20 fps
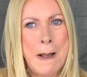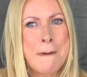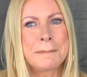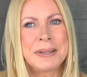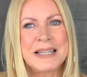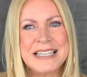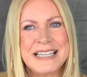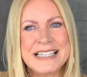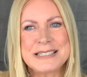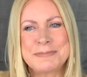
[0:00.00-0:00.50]

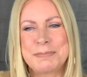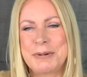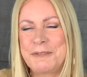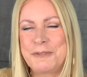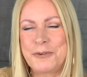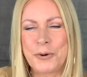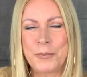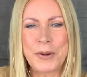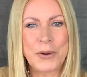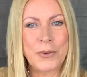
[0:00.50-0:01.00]
Please,
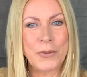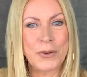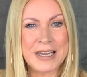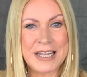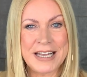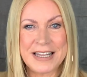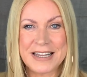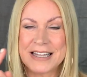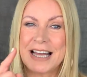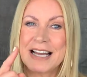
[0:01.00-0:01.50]
before we go and
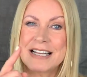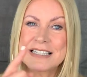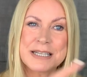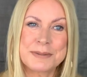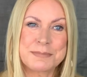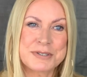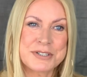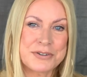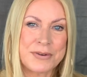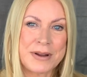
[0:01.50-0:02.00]
hit that
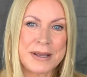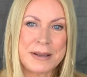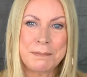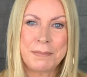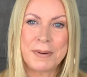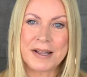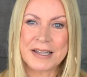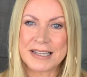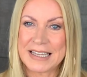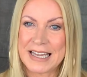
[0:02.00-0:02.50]
subscribe
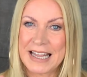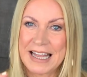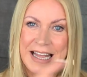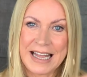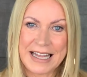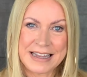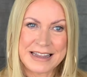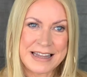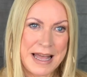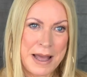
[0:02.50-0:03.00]
button
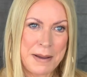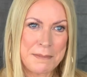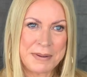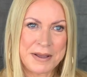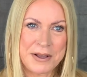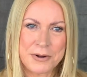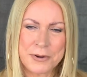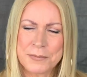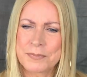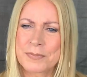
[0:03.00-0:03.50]
and that
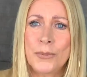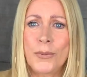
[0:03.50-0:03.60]
bell.